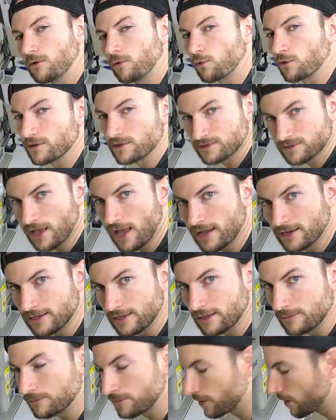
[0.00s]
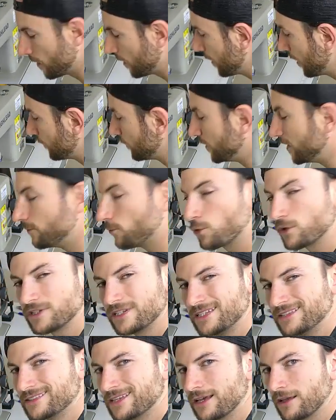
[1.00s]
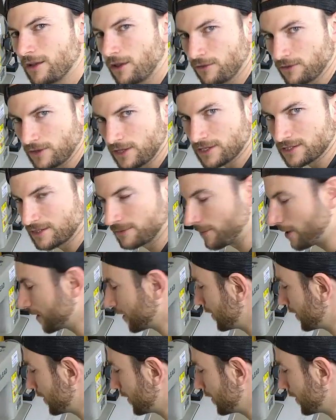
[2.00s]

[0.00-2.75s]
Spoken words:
or the side hem. If you need more detail on this, I'm not